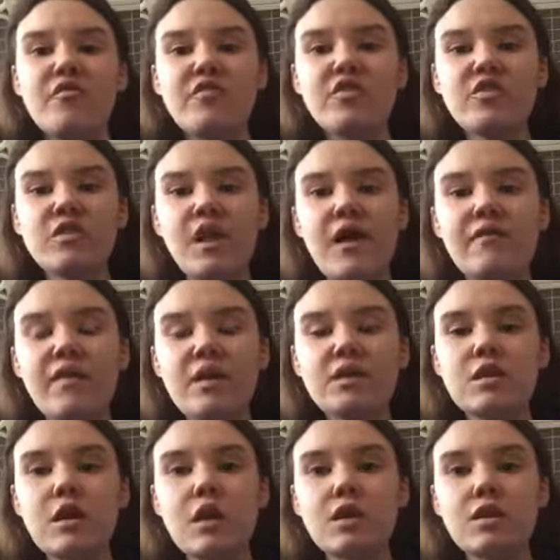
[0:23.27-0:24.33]
first off, as
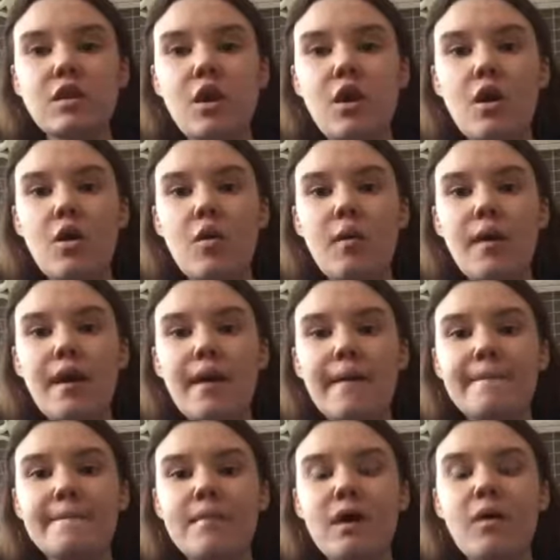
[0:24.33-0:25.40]
you guys know,
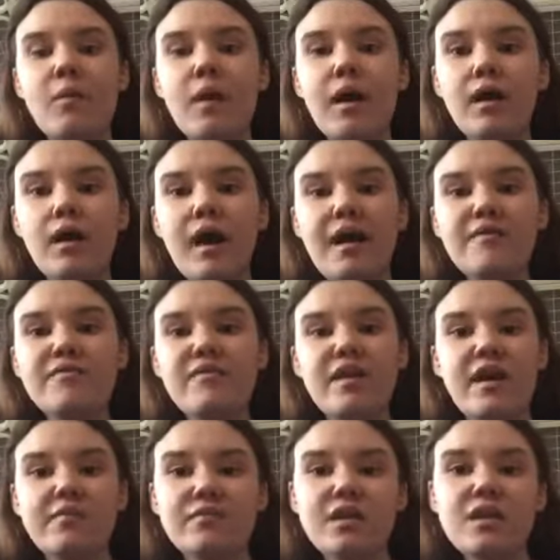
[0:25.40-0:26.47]
now, well, I've,
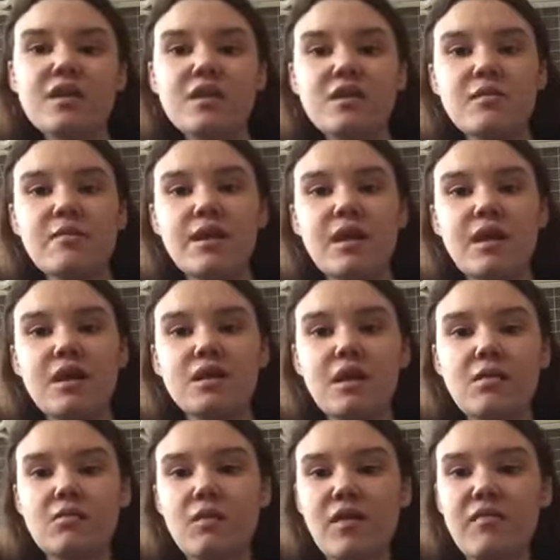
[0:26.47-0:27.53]
I've said this a million
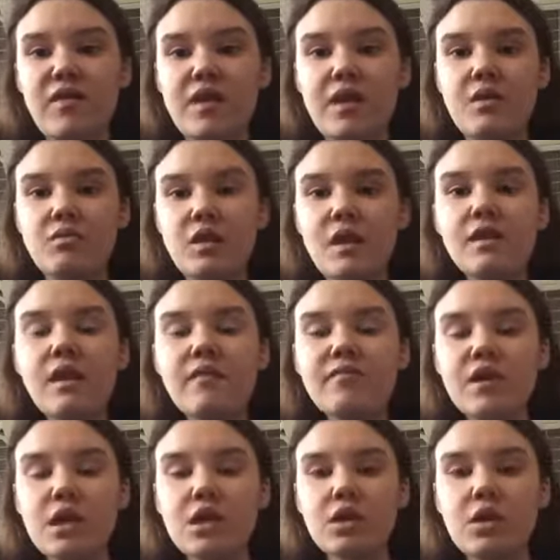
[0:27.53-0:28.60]
times in my videos, I love
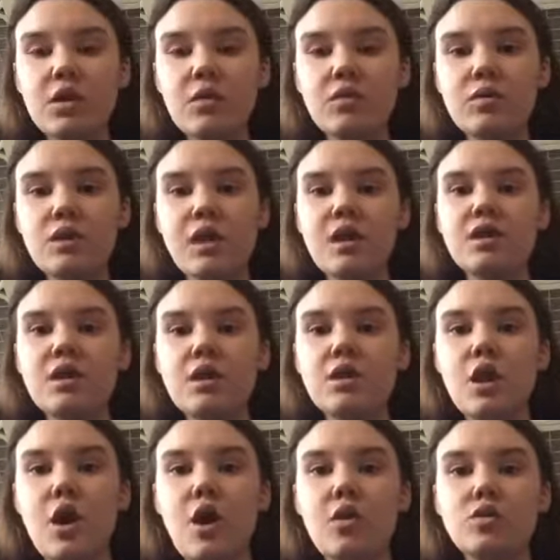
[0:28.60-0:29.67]
Nicktoons, and, you
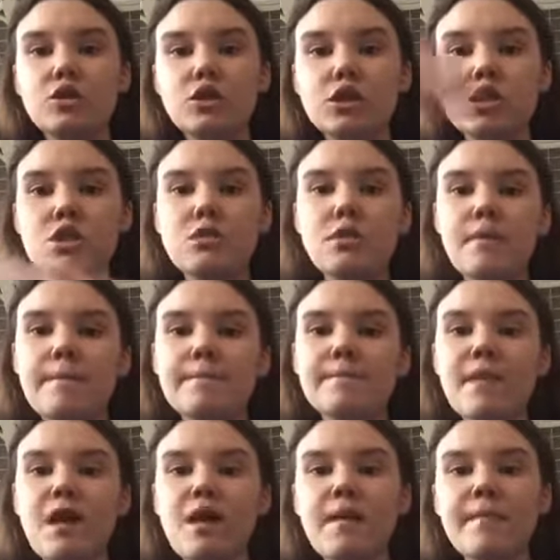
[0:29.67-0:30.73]
know, just,
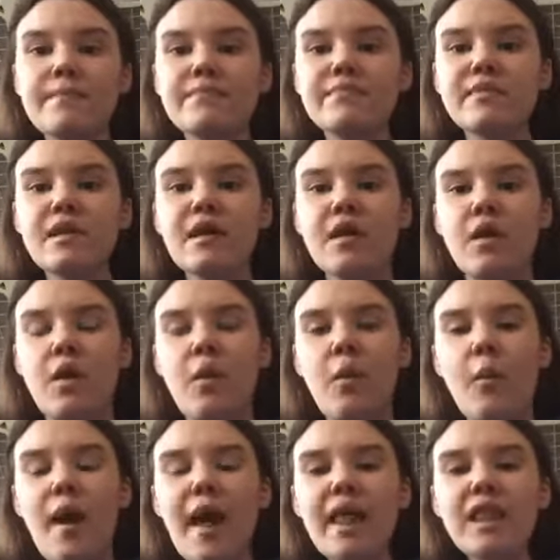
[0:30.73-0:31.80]

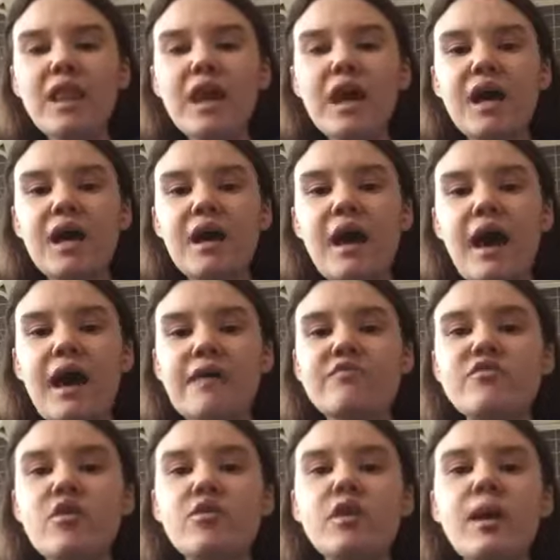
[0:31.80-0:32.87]
well,
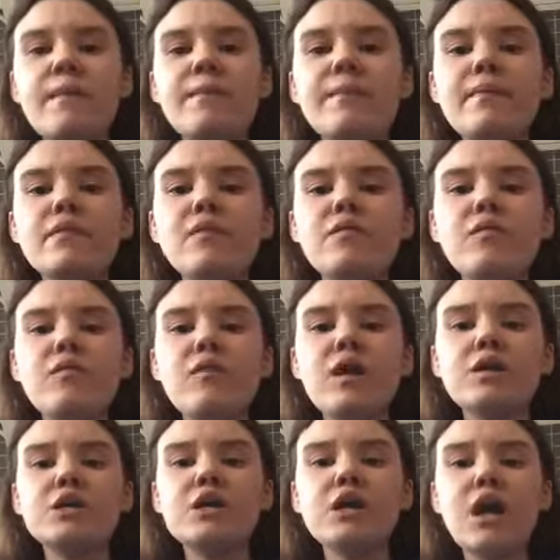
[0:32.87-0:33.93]
I've grown up
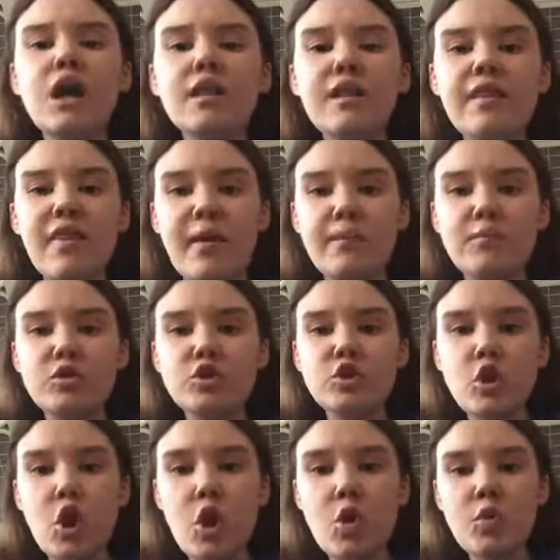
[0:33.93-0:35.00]
watching all of them,
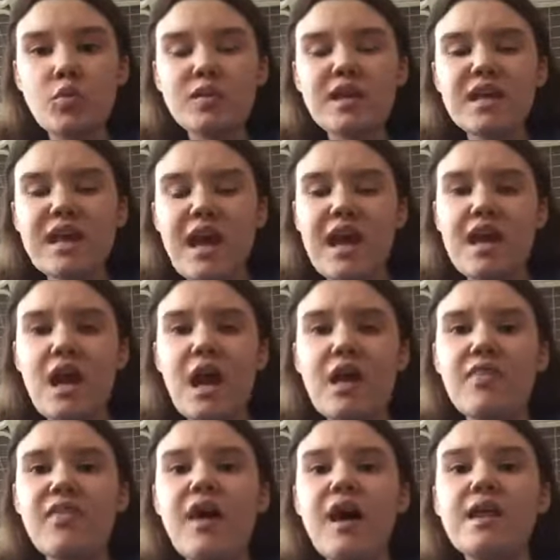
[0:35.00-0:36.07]
so today
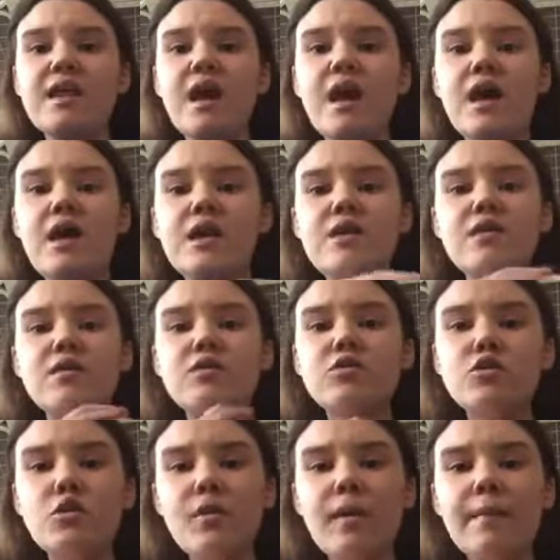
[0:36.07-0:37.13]
I thought I
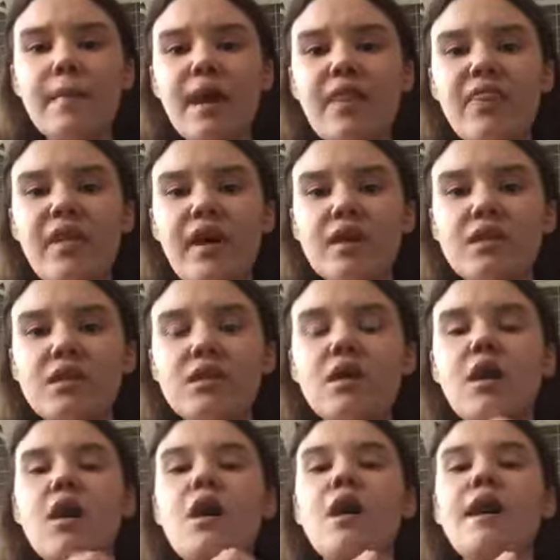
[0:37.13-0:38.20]
do my thoughts
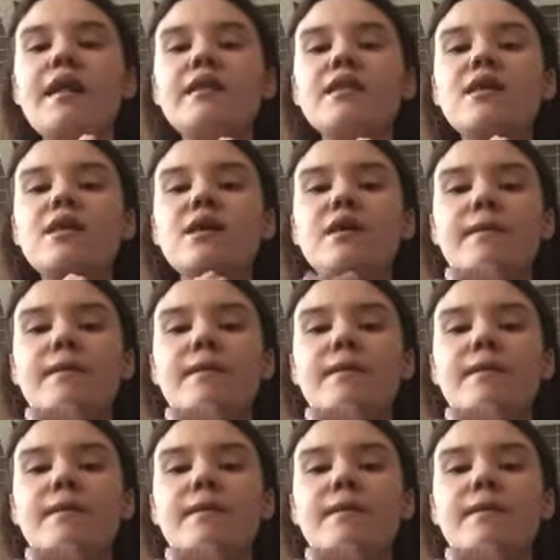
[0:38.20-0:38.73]
on